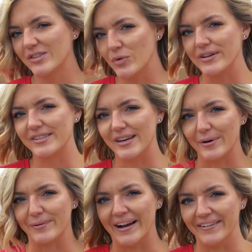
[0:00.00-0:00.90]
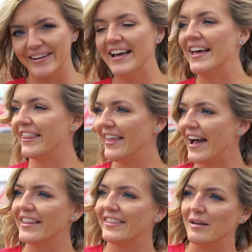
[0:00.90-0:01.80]
it's going to stick around.
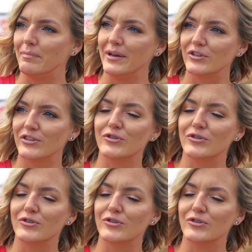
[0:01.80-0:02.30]
That then pitches